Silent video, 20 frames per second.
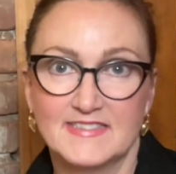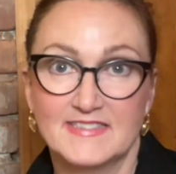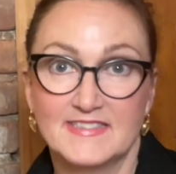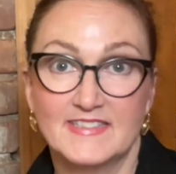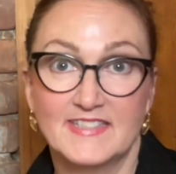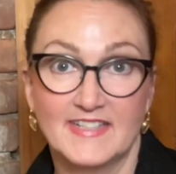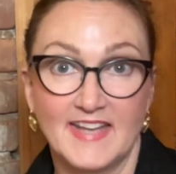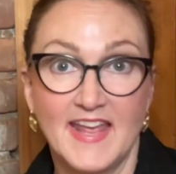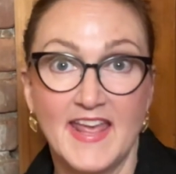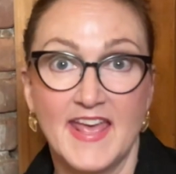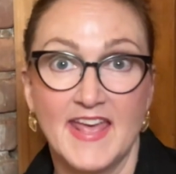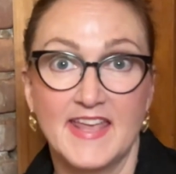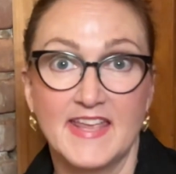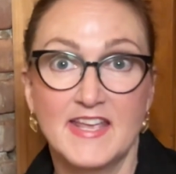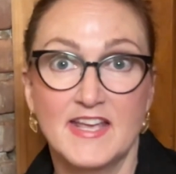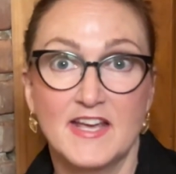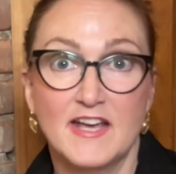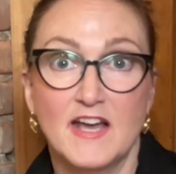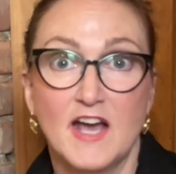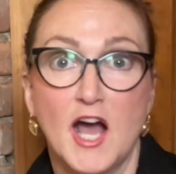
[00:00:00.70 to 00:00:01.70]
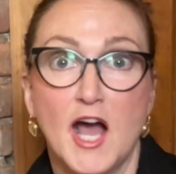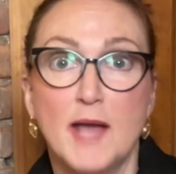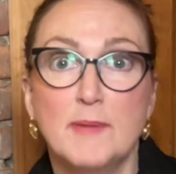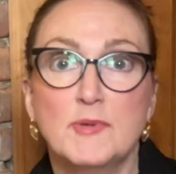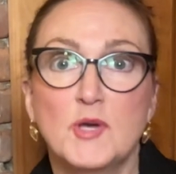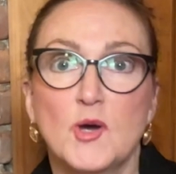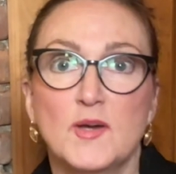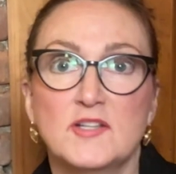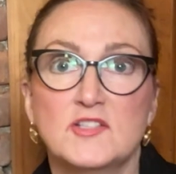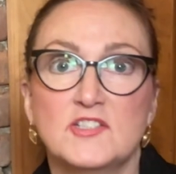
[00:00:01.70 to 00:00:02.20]
Today, I'm
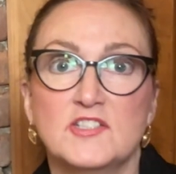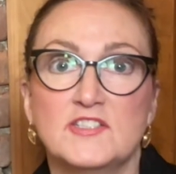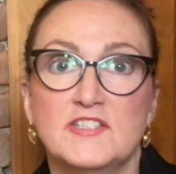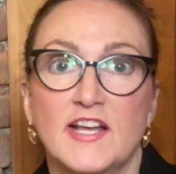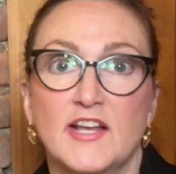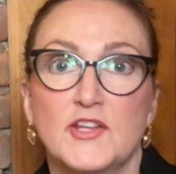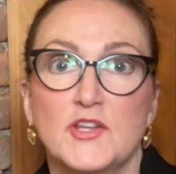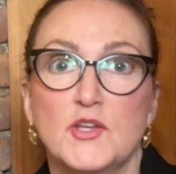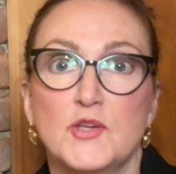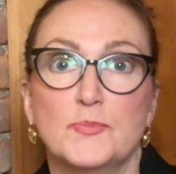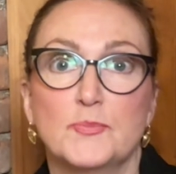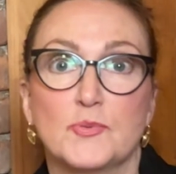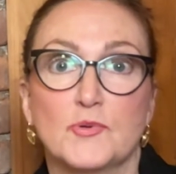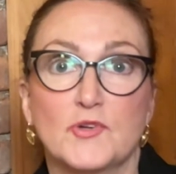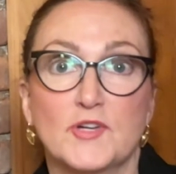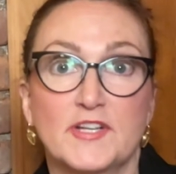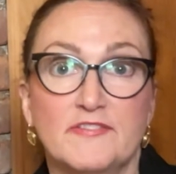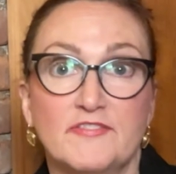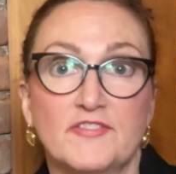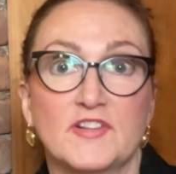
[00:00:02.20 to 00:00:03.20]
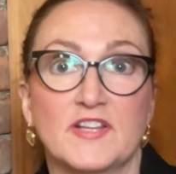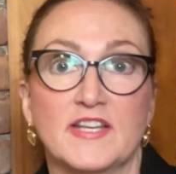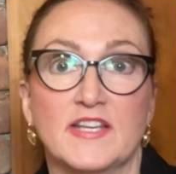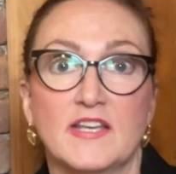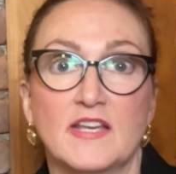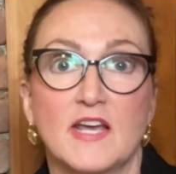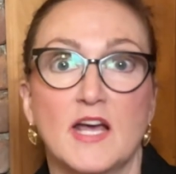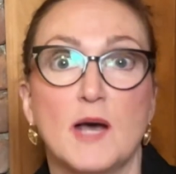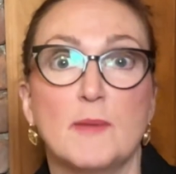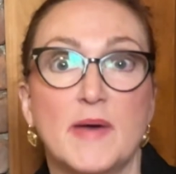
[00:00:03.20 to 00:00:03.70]
going to tell you briefly
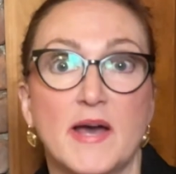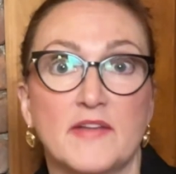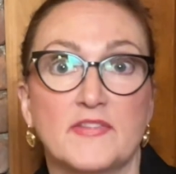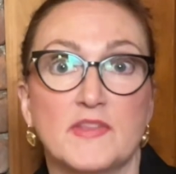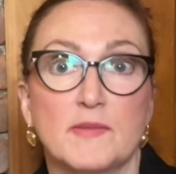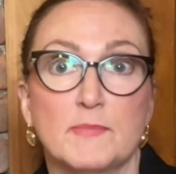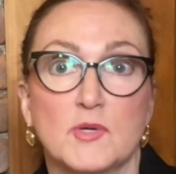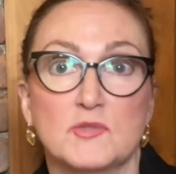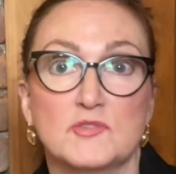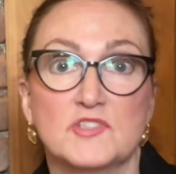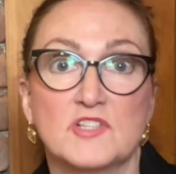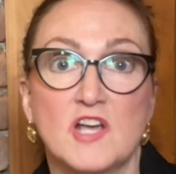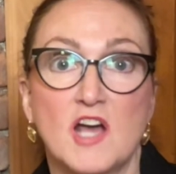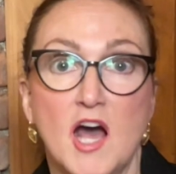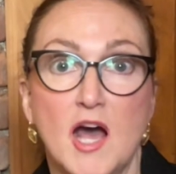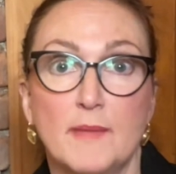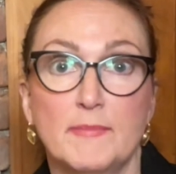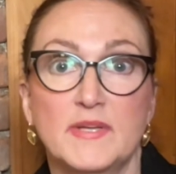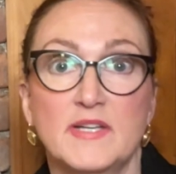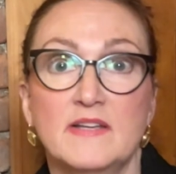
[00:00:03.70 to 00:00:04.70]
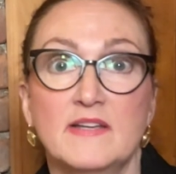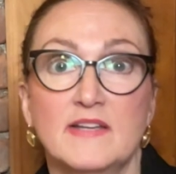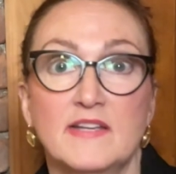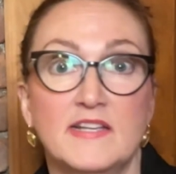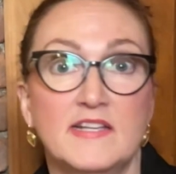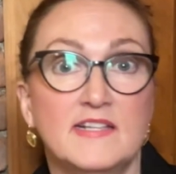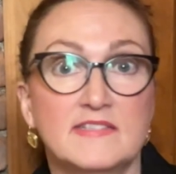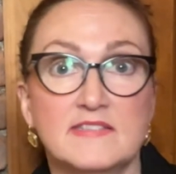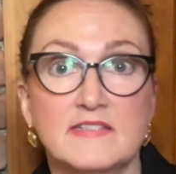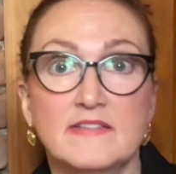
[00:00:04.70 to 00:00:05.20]
about the most common,
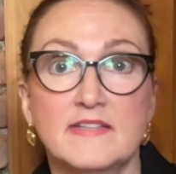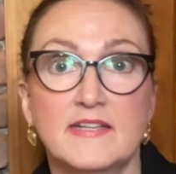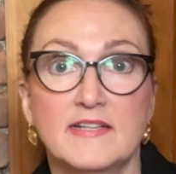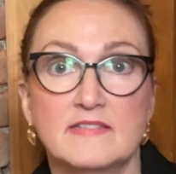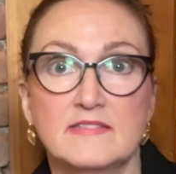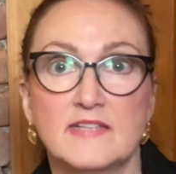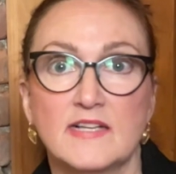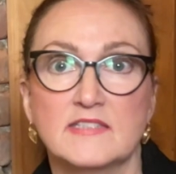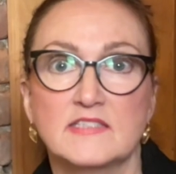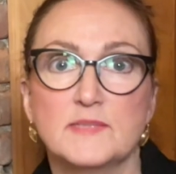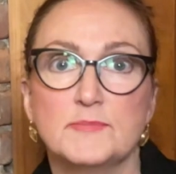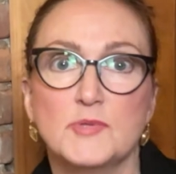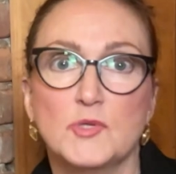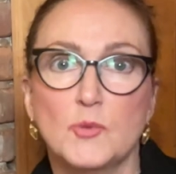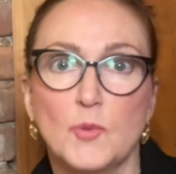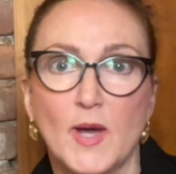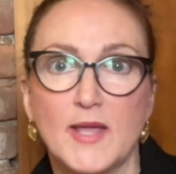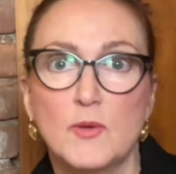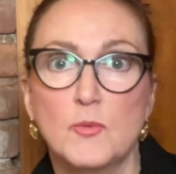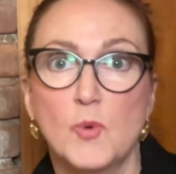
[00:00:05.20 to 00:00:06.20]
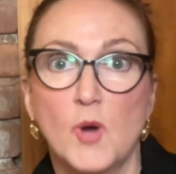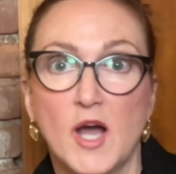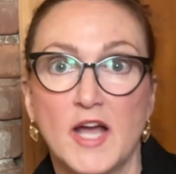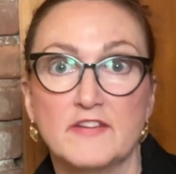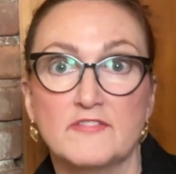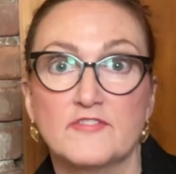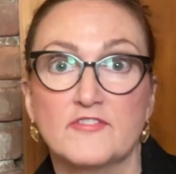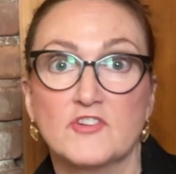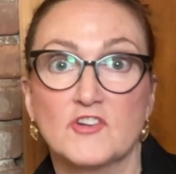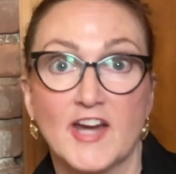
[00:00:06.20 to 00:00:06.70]
easily accessible white wine
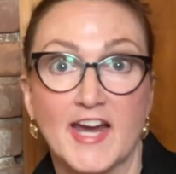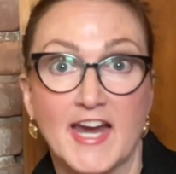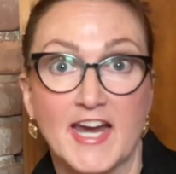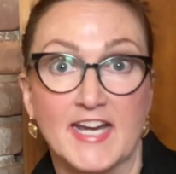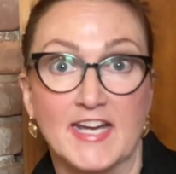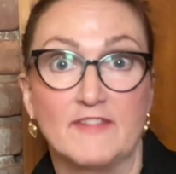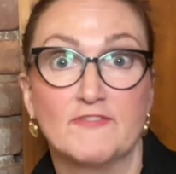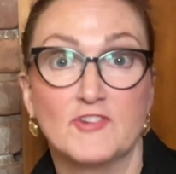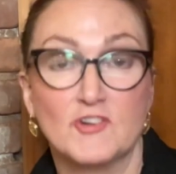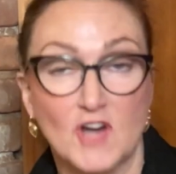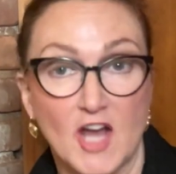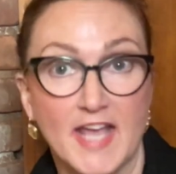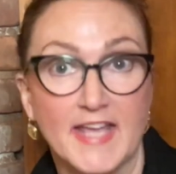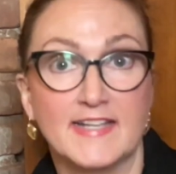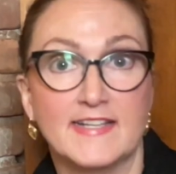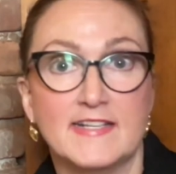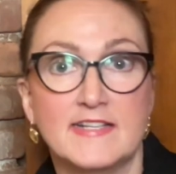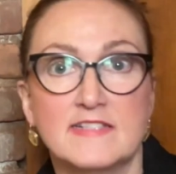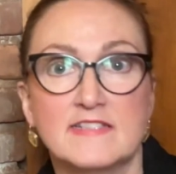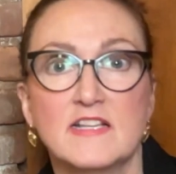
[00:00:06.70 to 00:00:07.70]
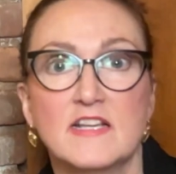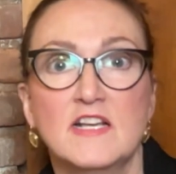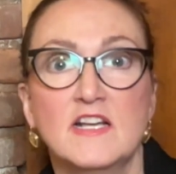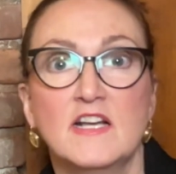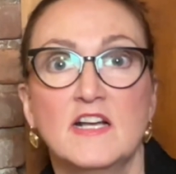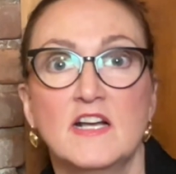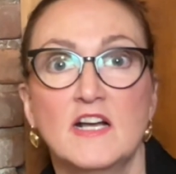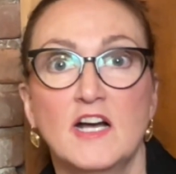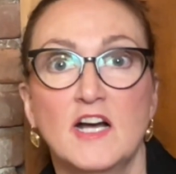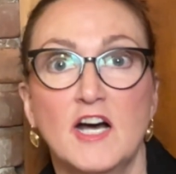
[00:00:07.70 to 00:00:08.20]
varieties
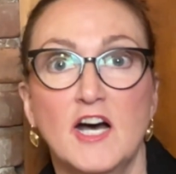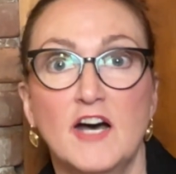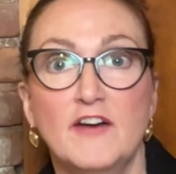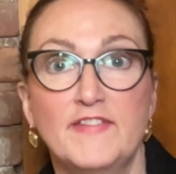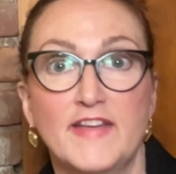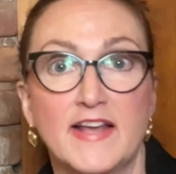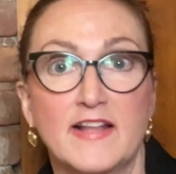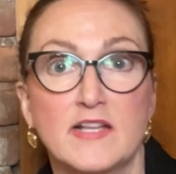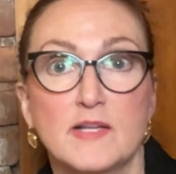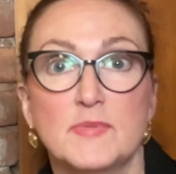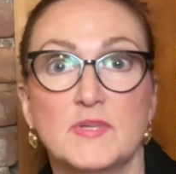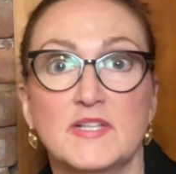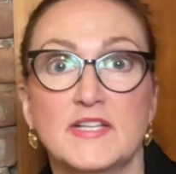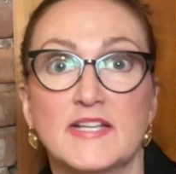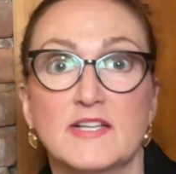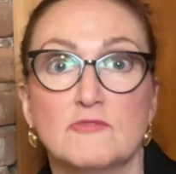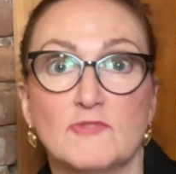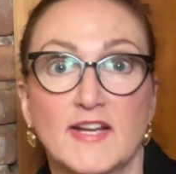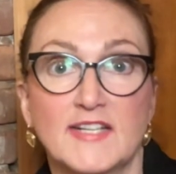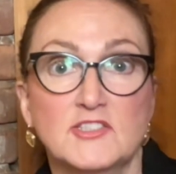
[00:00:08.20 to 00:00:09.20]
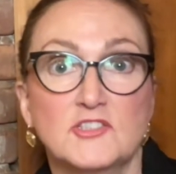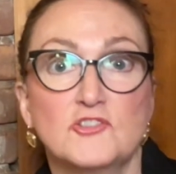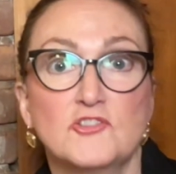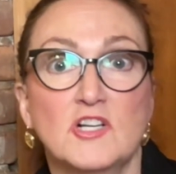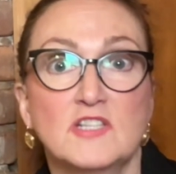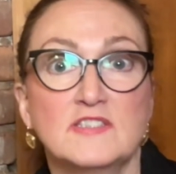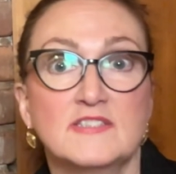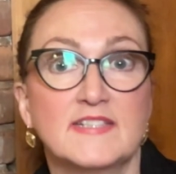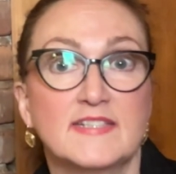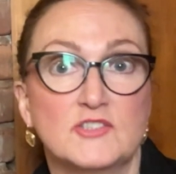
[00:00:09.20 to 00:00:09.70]
available in
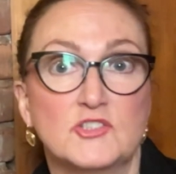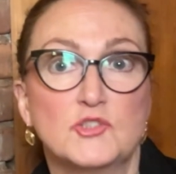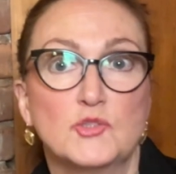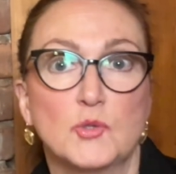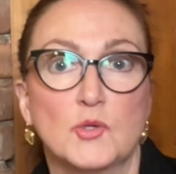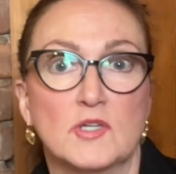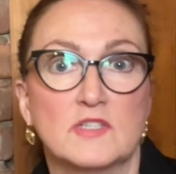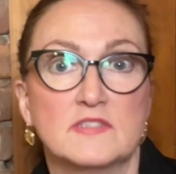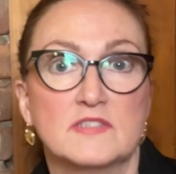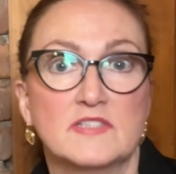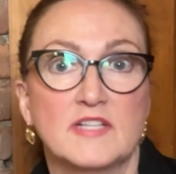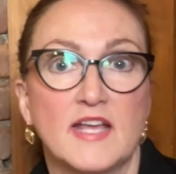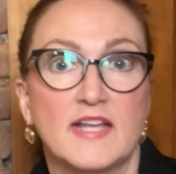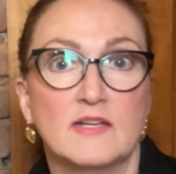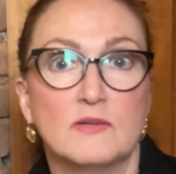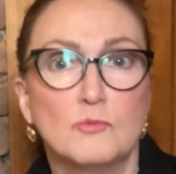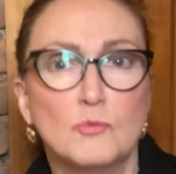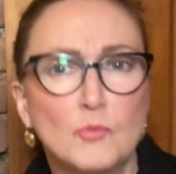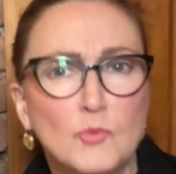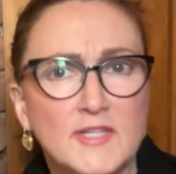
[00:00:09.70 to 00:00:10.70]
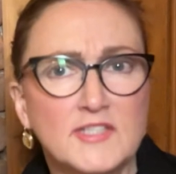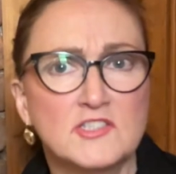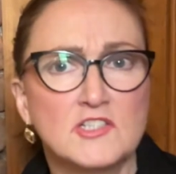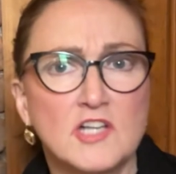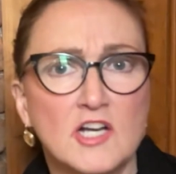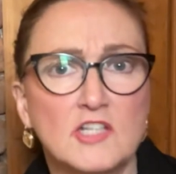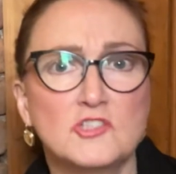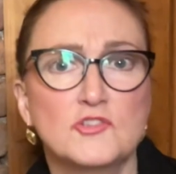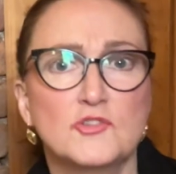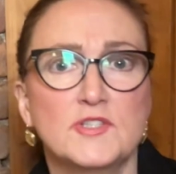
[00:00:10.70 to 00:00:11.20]
restaurants and stores, and in which
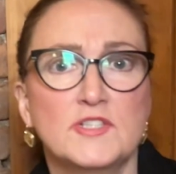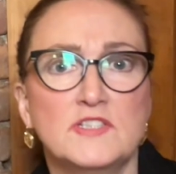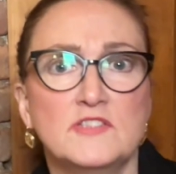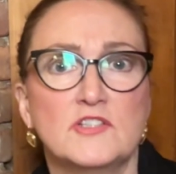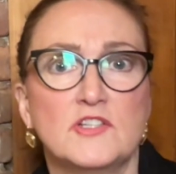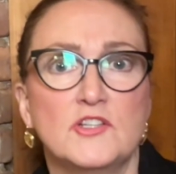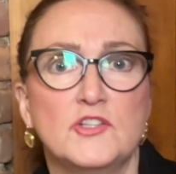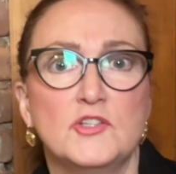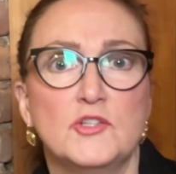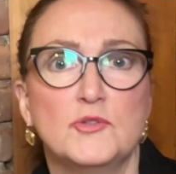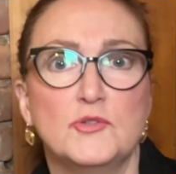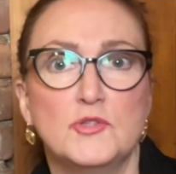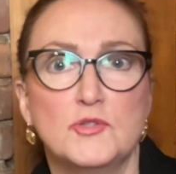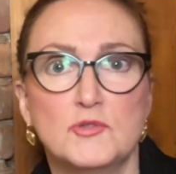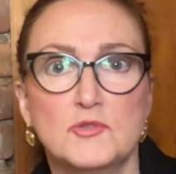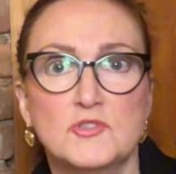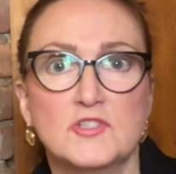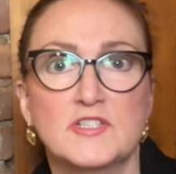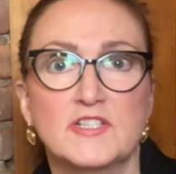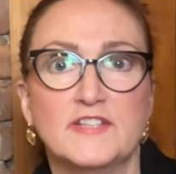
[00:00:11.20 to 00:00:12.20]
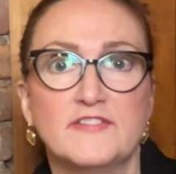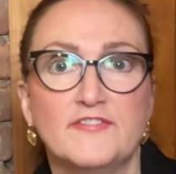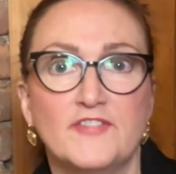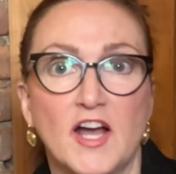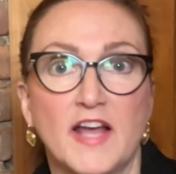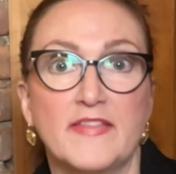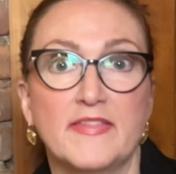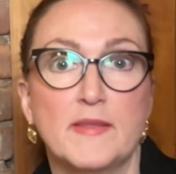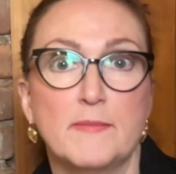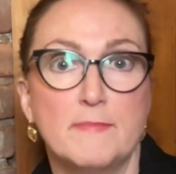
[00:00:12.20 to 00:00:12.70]
countries you usually
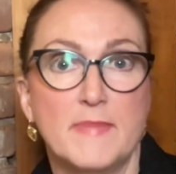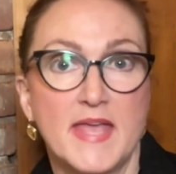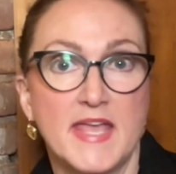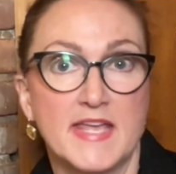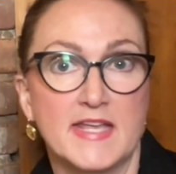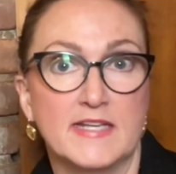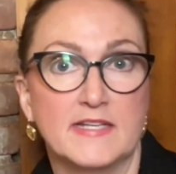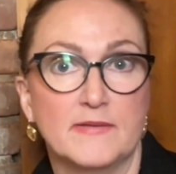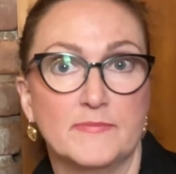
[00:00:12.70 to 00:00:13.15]
find them made.